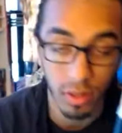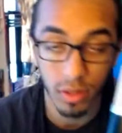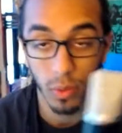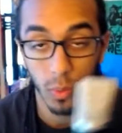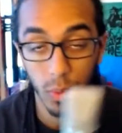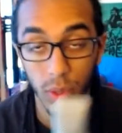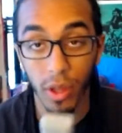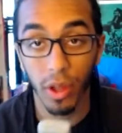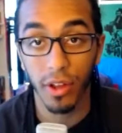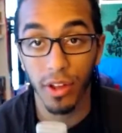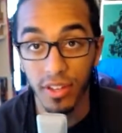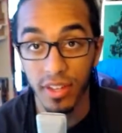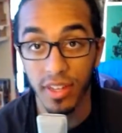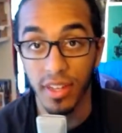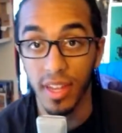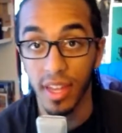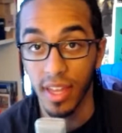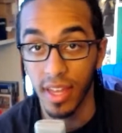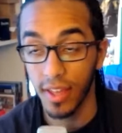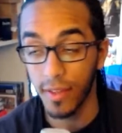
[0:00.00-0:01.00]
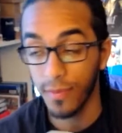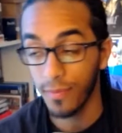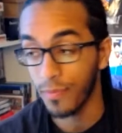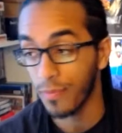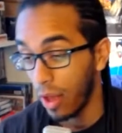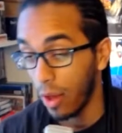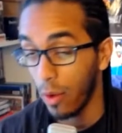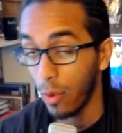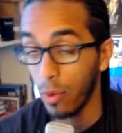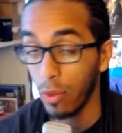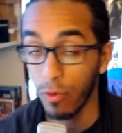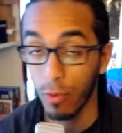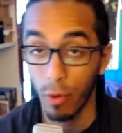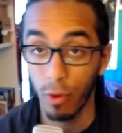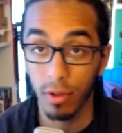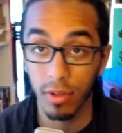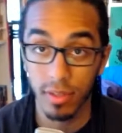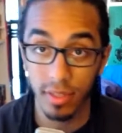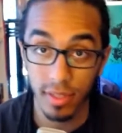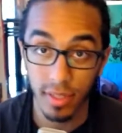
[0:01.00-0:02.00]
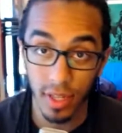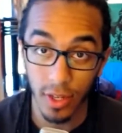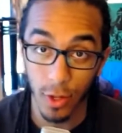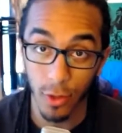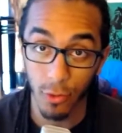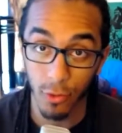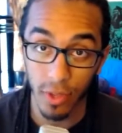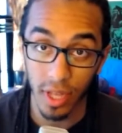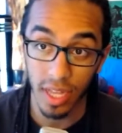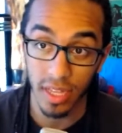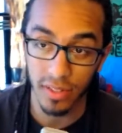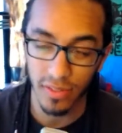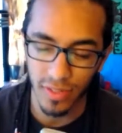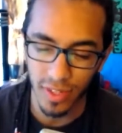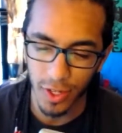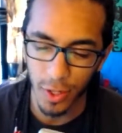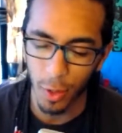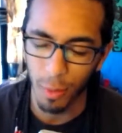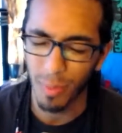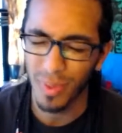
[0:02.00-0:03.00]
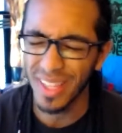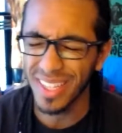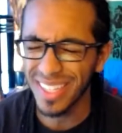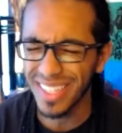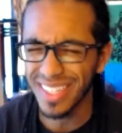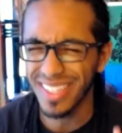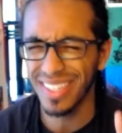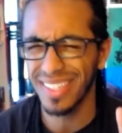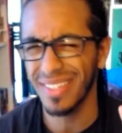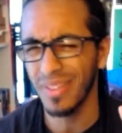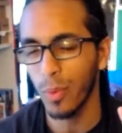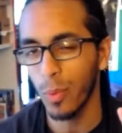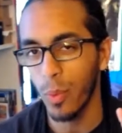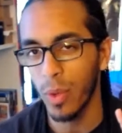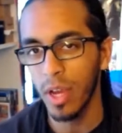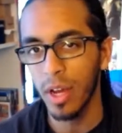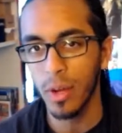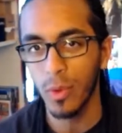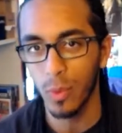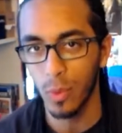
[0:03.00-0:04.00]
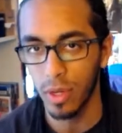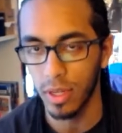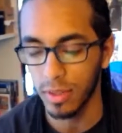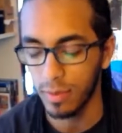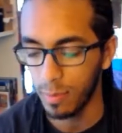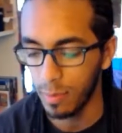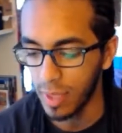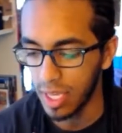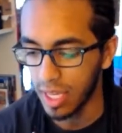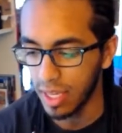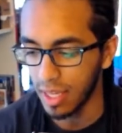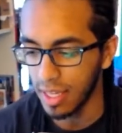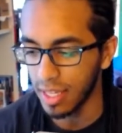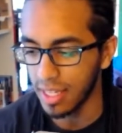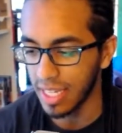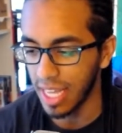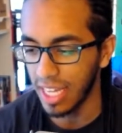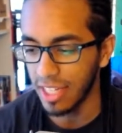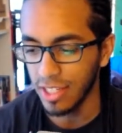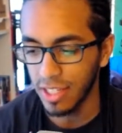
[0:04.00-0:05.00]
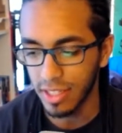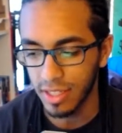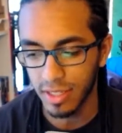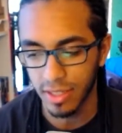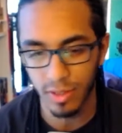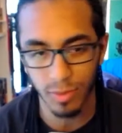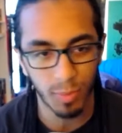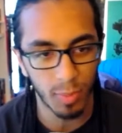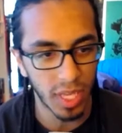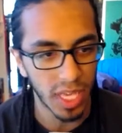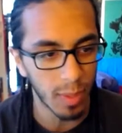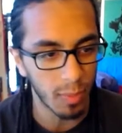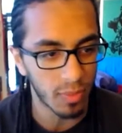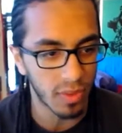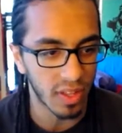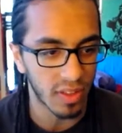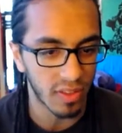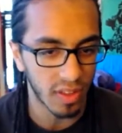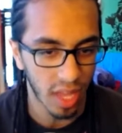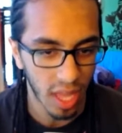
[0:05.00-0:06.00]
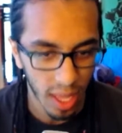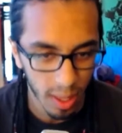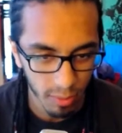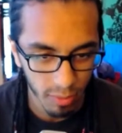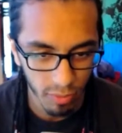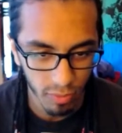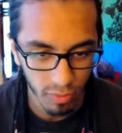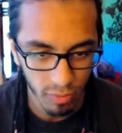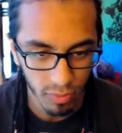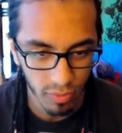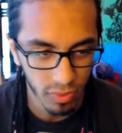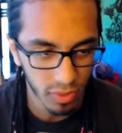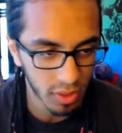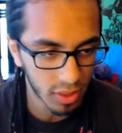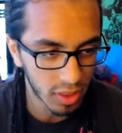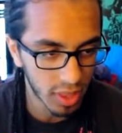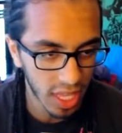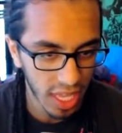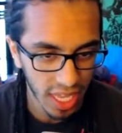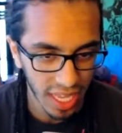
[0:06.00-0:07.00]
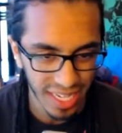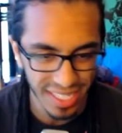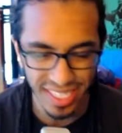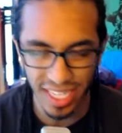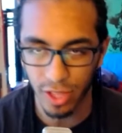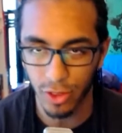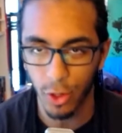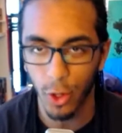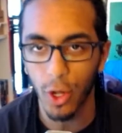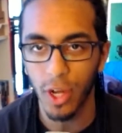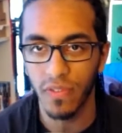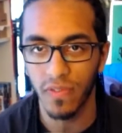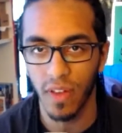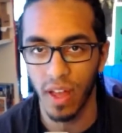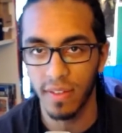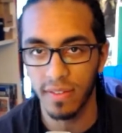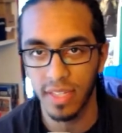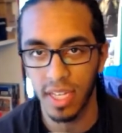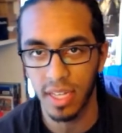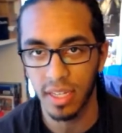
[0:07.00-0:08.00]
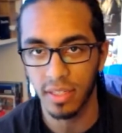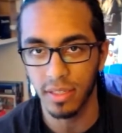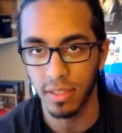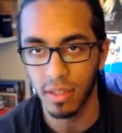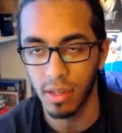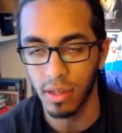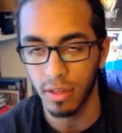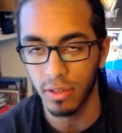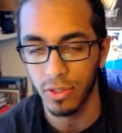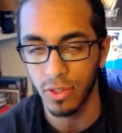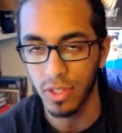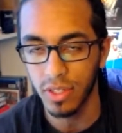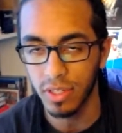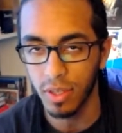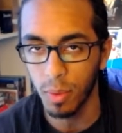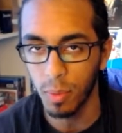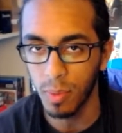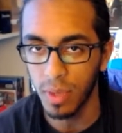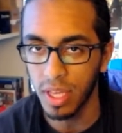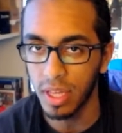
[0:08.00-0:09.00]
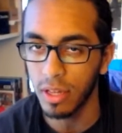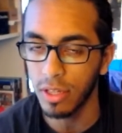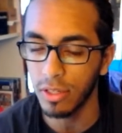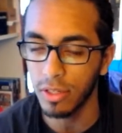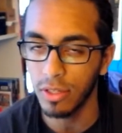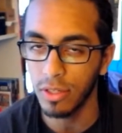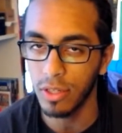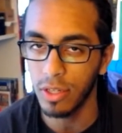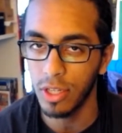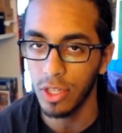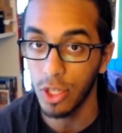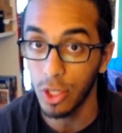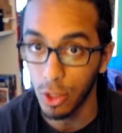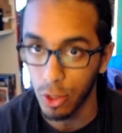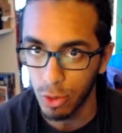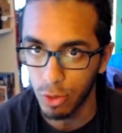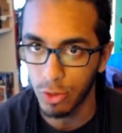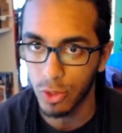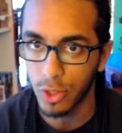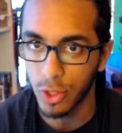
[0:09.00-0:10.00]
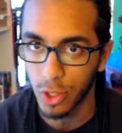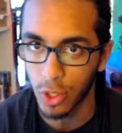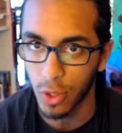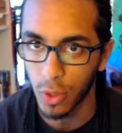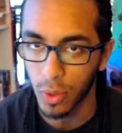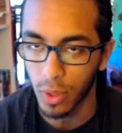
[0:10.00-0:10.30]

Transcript: We are here today with, of course, another reaction video, but this is a weird one because I just peeped the time thing, and it's like 35 seconds long, so this could be a huge joke.